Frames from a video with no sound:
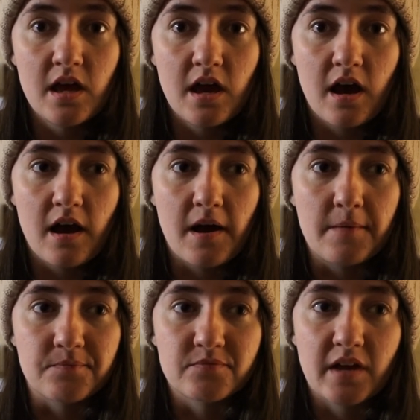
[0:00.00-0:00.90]

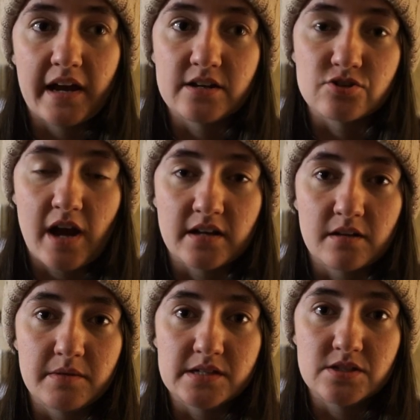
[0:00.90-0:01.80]
kind of dragged
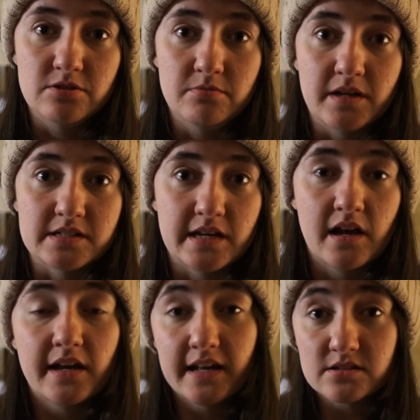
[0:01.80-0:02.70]
on me too, because I
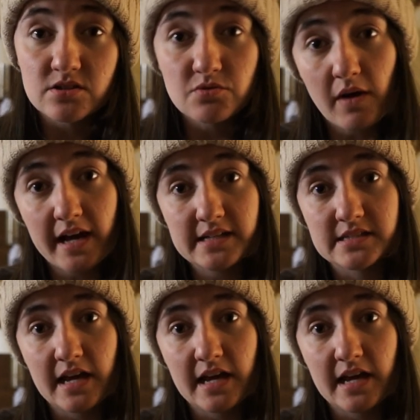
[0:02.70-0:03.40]
got canceled twice.